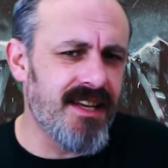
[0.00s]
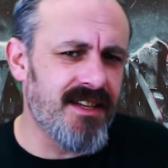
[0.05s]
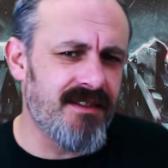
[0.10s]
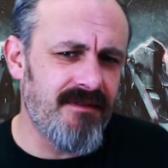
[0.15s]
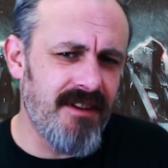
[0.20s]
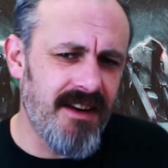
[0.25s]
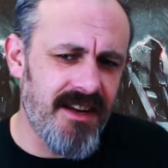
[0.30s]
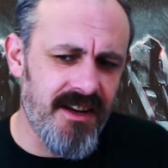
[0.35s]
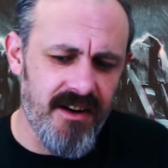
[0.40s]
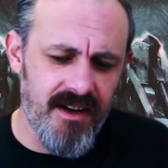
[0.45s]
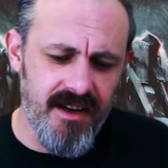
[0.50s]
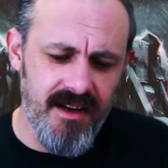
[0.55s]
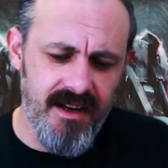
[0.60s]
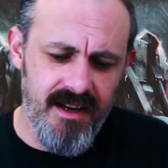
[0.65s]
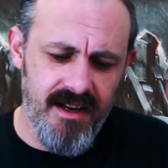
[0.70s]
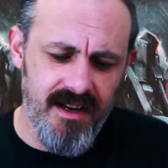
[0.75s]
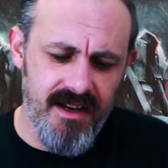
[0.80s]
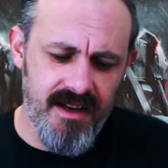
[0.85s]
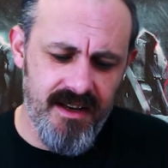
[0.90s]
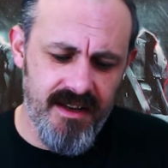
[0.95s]
It's really got
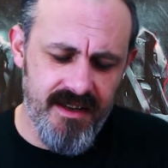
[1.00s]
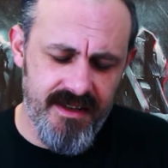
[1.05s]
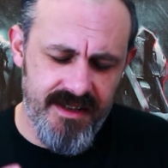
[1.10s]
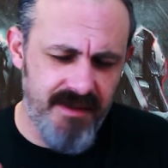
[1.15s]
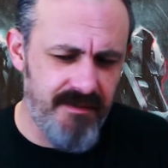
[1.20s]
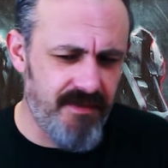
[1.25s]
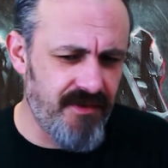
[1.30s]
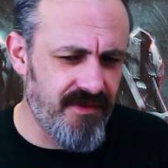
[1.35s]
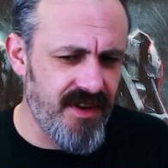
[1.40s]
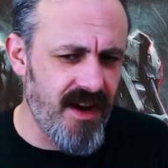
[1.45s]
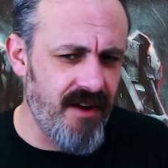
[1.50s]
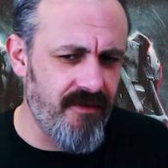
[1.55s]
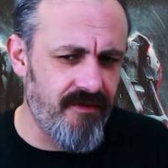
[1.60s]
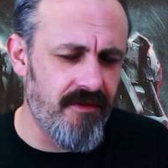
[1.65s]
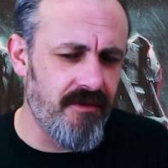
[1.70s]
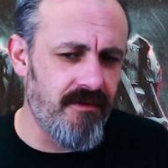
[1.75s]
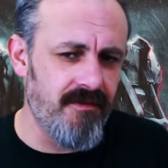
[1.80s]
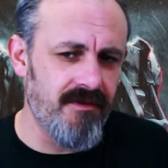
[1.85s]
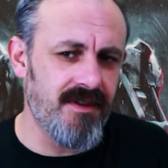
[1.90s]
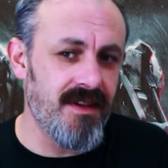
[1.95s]
a simple set of
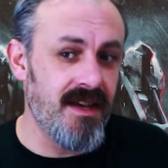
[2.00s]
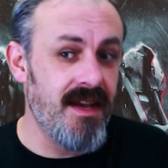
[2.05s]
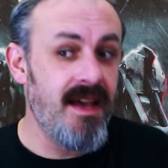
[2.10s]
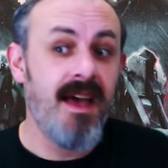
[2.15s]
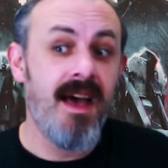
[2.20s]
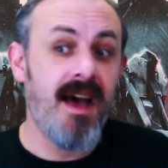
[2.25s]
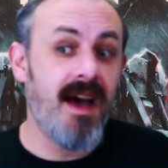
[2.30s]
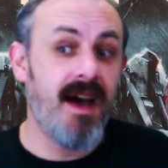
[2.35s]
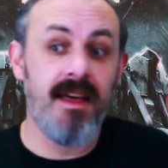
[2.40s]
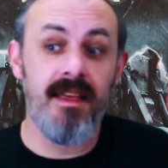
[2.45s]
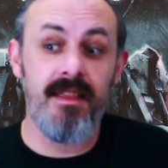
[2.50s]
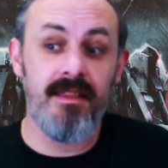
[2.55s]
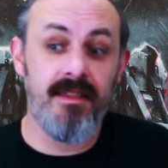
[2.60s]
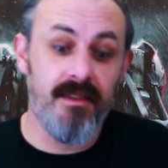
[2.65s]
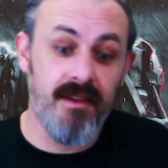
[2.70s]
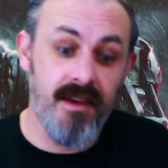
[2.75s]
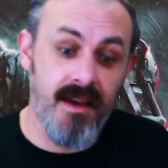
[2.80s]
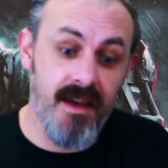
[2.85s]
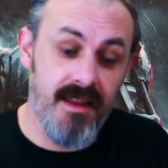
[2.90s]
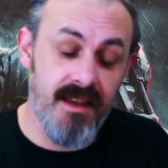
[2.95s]
rules,
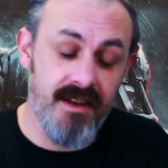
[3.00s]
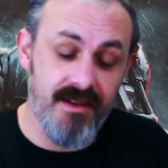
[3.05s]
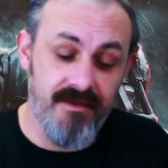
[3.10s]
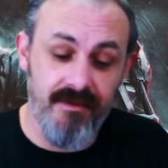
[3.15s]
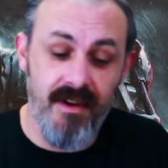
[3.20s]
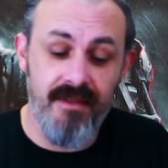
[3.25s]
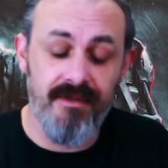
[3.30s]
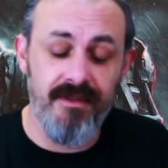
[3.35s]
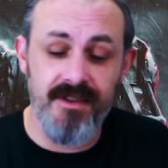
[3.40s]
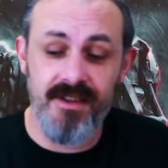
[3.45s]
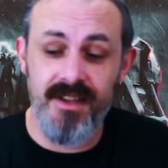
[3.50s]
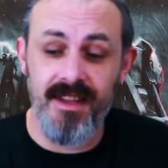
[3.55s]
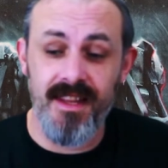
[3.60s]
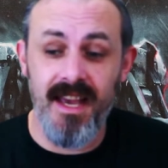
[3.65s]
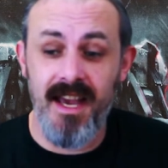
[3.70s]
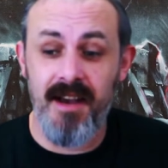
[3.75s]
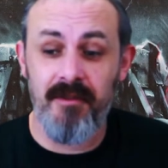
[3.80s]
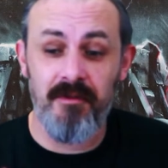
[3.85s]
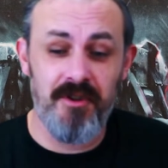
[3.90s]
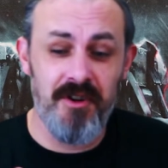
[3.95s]
and there's a reference in
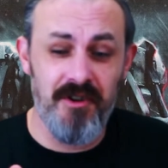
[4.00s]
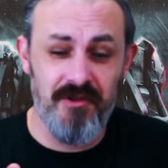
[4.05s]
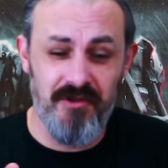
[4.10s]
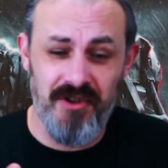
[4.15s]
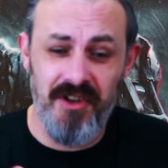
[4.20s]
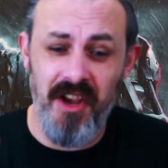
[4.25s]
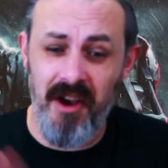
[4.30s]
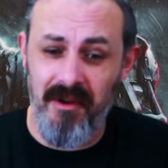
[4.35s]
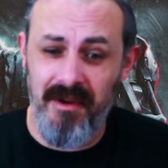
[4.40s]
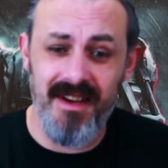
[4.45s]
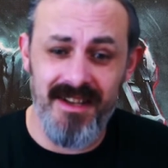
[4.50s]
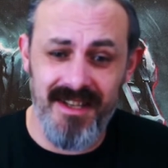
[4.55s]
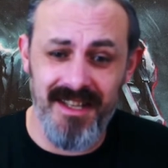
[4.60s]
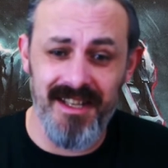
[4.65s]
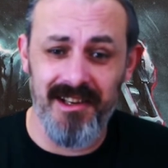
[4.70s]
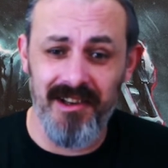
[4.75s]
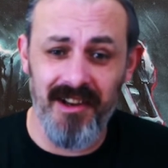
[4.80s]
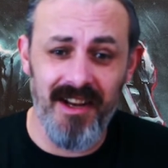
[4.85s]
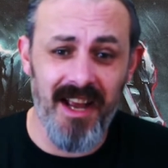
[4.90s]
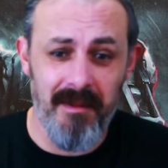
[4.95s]
there which is so easy
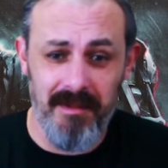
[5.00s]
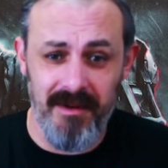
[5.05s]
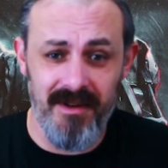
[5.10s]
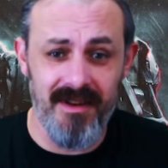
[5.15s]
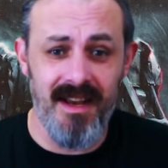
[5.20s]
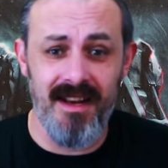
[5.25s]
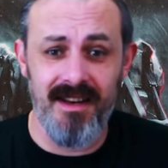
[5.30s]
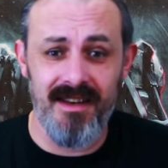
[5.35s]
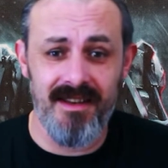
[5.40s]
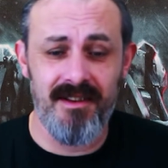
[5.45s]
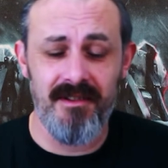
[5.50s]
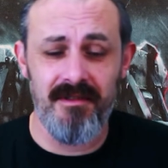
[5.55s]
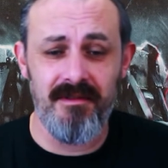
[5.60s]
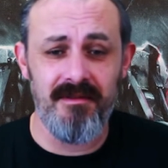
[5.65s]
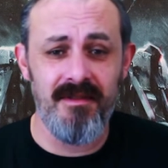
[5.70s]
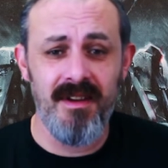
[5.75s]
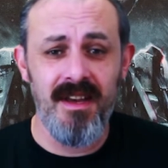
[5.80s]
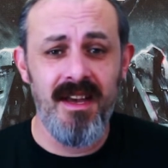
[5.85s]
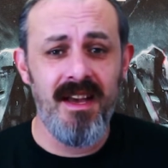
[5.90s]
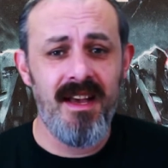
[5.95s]
to look up and
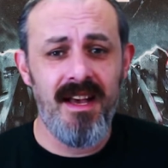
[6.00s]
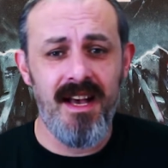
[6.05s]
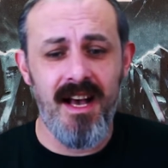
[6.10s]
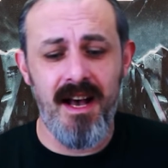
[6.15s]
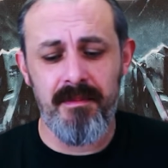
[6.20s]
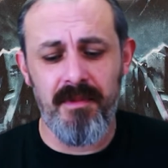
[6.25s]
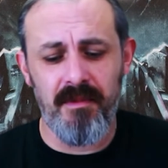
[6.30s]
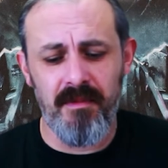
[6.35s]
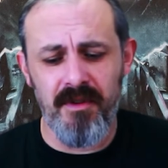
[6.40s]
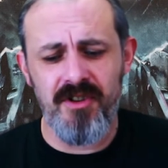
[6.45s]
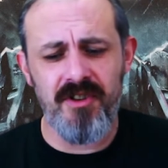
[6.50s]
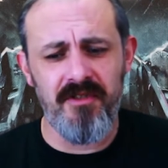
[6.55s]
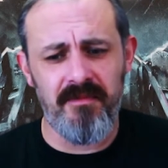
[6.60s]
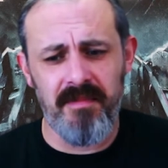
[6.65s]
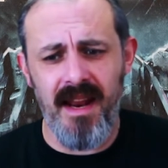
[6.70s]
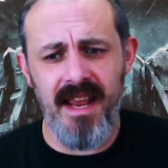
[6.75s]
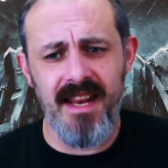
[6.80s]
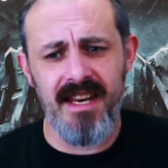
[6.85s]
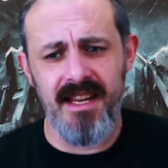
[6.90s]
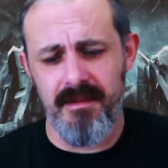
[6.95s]
do, but once you've
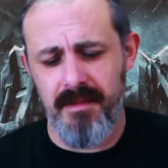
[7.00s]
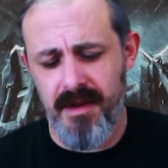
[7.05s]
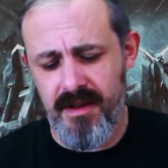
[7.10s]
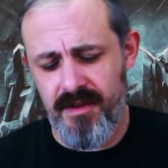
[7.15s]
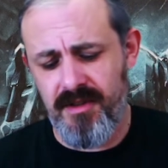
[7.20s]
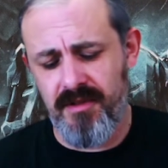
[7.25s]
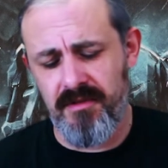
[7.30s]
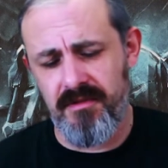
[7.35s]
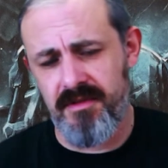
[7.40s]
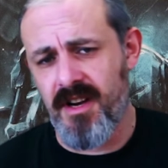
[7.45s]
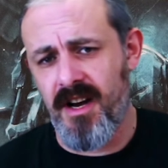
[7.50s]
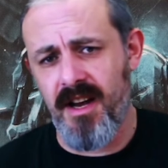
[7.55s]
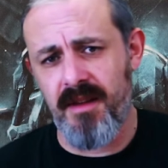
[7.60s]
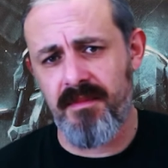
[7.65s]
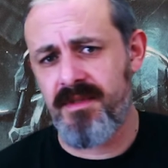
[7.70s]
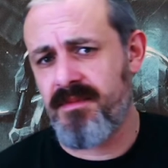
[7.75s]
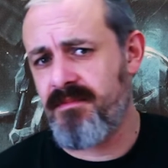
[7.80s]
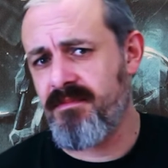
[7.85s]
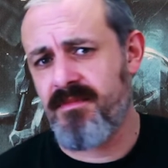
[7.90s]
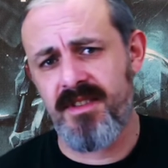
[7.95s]
played it about 2
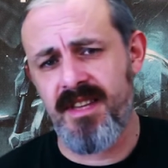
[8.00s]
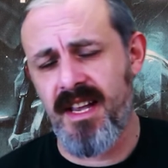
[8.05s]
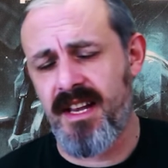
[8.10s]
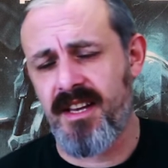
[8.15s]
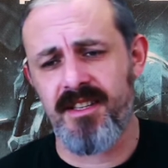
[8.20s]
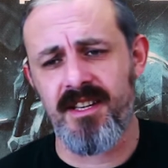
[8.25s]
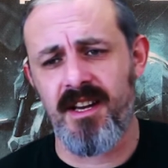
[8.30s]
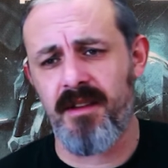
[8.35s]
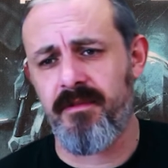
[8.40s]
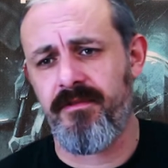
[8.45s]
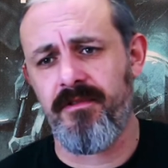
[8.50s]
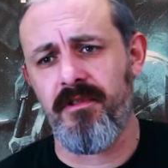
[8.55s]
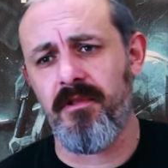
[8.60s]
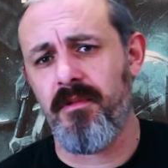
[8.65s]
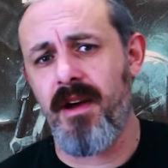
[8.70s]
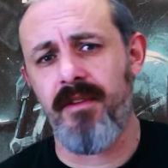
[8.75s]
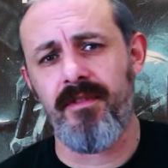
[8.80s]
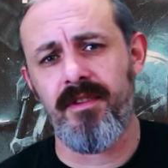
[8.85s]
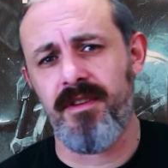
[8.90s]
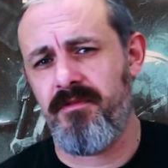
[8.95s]
times, second time through or
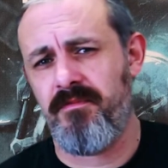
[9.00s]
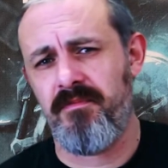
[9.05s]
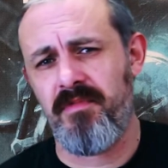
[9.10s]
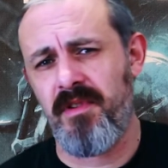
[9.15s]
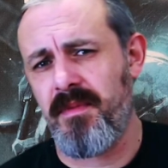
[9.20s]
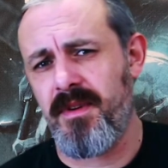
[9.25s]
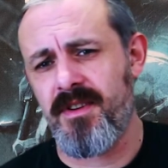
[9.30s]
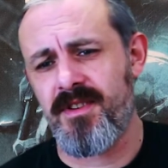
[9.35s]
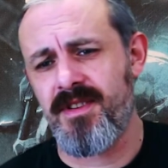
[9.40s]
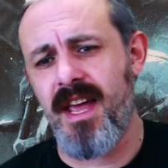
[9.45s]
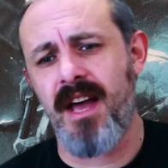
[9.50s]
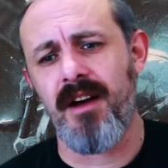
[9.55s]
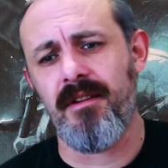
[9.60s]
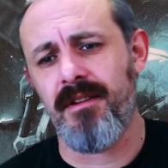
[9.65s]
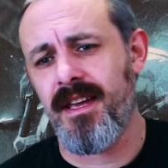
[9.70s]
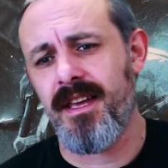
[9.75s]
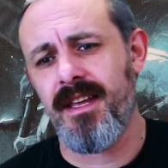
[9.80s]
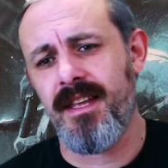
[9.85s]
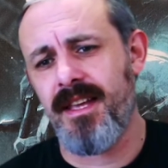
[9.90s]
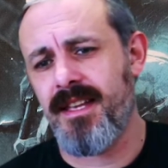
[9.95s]
whatever, you've pretty much nailed it.